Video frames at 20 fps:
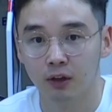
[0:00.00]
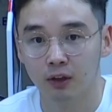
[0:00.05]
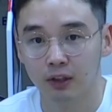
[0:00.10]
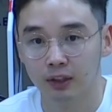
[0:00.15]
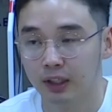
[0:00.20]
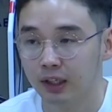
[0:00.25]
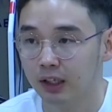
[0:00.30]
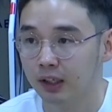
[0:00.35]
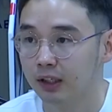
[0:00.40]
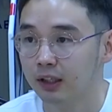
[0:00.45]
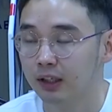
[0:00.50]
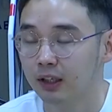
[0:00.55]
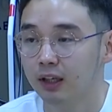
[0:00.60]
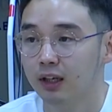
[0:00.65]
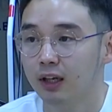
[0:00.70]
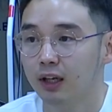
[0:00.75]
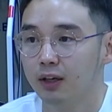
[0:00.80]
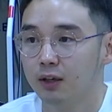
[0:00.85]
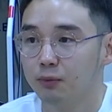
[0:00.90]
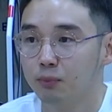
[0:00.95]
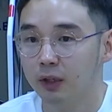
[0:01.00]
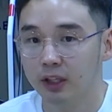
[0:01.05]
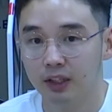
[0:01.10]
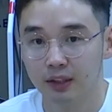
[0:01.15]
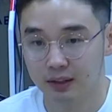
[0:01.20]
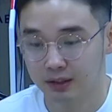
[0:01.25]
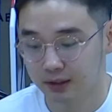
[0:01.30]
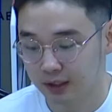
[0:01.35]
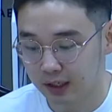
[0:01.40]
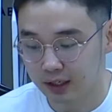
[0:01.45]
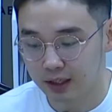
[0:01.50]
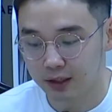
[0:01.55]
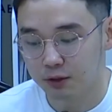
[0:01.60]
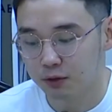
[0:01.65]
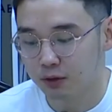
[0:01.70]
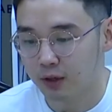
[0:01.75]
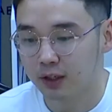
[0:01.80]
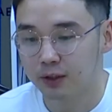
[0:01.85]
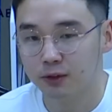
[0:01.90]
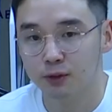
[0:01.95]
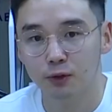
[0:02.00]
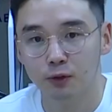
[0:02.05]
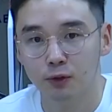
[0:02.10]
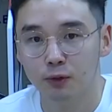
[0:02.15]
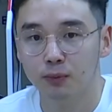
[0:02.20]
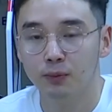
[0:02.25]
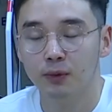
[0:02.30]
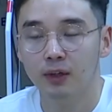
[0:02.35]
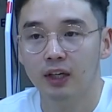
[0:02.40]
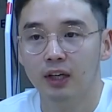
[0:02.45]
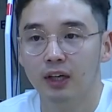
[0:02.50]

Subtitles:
all day, being in like a crowded room.